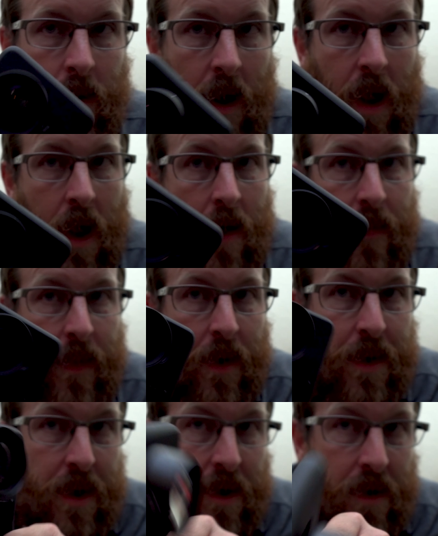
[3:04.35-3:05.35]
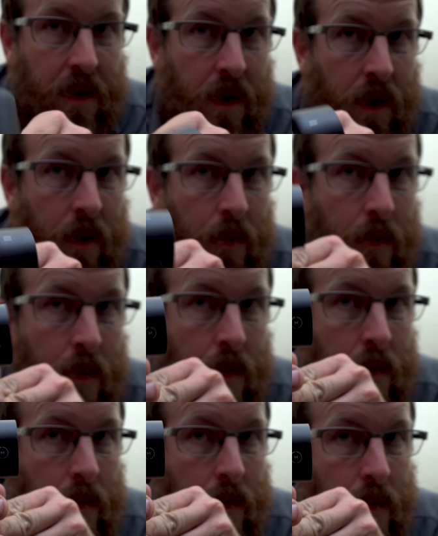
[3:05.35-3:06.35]
And there you go.
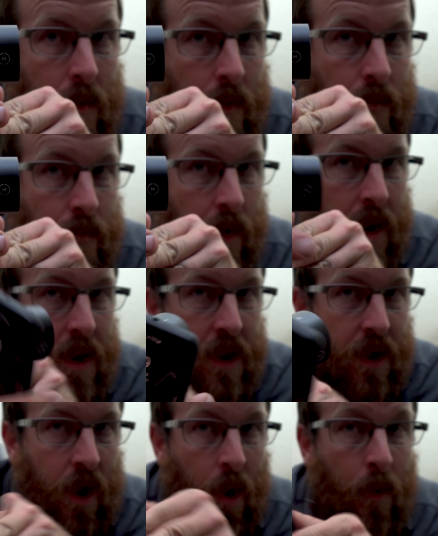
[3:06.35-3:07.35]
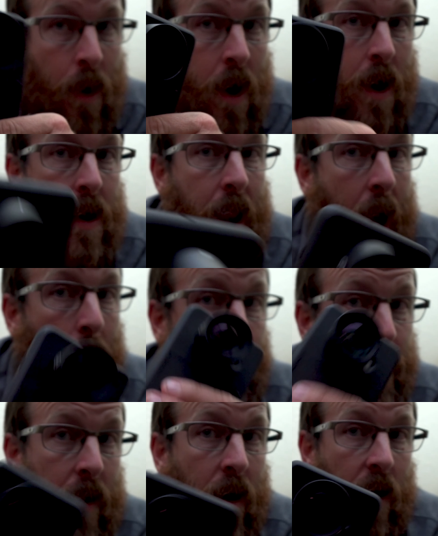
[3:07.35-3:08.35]
Ready to go.
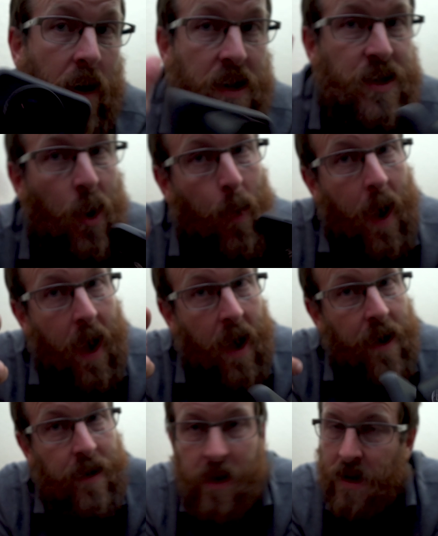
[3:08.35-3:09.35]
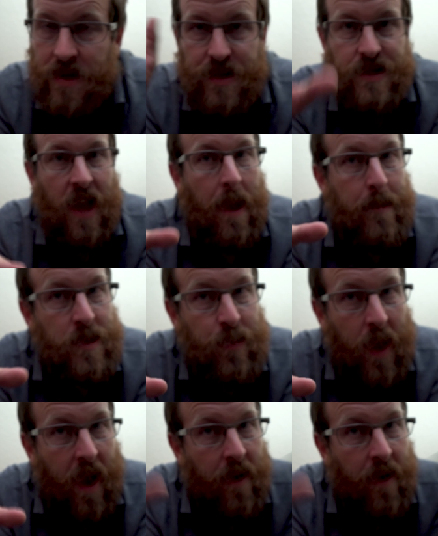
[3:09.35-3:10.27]
Now, let's go ahead, same as we